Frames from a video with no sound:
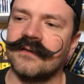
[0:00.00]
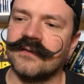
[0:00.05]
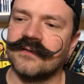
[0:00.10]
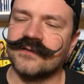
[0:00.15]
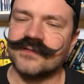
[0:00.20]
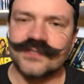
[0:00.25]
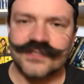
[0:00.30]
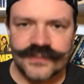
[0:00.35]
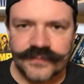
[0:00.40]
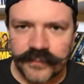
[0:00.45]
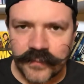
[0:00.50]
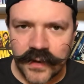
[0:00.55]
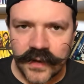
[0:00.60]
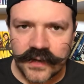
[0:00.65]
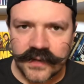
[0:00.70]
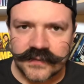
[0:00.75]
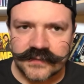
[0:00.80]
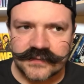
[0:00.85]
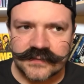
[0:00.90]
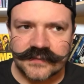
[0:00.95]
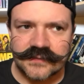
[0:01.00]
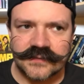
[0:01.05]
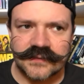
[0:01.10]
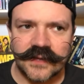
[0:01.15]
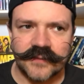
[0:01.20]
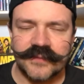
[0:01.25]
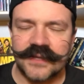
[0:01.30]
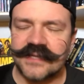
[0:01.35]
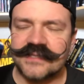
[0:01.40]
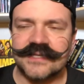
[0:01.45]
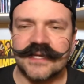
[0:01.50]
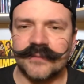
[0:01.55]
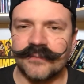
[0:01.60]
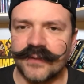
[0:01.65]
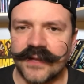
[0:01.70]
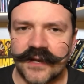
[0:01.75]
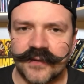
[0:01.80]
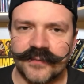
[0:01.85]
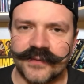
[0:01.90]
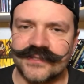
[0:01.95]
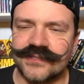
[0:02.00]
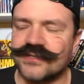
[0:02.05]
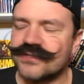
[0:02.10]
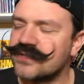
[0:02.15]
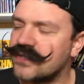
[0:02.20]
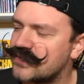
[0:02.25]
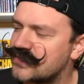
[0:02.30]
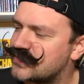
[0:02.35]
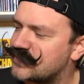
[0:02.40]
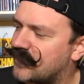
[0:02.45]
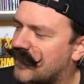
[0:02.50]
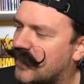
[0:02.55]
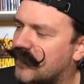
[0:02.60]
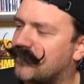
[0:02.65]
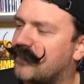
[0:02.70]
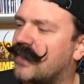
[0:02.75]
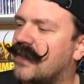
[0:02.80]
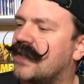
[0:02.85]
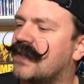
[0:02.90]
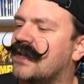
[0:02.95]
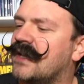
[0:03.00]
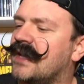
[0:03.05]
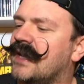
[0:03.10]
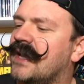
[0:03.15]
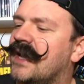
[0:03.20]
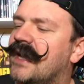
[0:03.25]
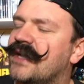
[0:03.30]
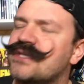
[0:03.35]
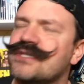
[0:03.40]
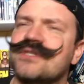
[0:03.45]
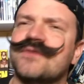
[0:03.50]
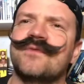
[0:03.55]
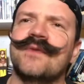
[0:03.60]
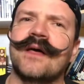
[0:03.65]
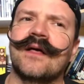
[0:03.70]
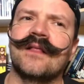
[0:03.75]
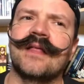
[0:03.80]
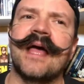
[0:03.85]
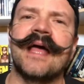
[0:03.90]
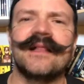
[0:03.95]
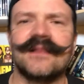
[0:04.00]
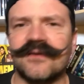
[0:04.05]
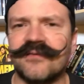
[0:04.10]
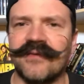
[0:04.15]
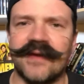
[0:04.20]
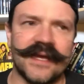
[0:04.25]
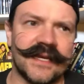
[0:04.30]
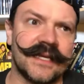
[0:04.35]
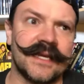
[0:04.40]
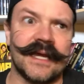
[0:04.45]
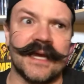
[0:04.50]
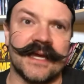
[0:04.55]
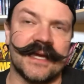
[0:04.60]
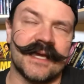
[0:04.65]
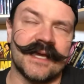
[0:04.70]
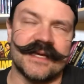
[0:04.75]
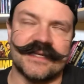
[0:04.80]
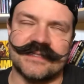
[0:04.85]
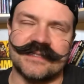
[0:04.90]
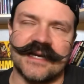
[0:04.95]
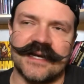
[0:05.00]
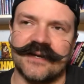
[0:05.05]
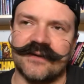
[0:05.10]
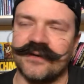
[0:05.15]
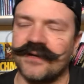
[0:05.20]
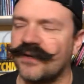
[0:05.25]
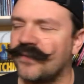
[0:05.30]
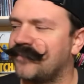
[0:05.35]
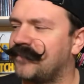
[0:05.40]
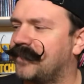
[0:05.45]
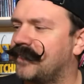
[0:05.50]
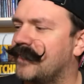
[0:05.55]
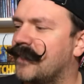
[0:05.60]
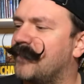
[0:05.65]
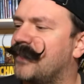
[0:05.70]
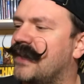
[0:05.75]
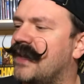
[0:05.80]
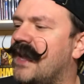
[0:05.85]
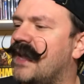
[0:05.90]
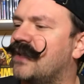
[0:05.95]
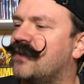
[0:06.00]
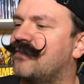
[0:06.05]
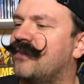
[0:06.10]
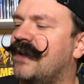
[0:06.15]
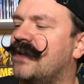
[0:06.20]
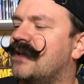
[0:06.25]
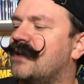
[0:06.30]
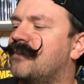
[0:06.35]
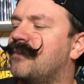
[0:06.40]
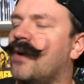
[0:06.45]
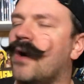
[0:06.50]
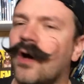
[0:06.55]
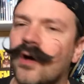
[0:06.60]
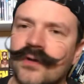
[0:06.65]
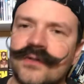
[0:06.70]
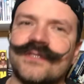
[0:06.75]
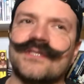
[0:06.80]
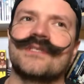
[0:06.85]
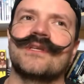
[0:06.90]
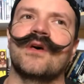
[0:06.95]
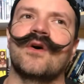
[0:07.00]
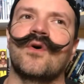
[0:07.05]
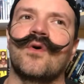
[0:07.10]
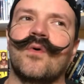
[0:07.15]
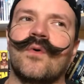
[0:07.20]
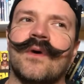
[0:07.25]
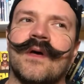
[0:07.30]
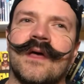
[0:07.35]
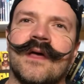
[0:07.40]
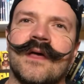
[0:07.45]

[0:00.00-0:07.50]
smart. I'm not saying blockbusters aren't smart, but it just felt elevated, I guess. I don't know. A bit elevated, but also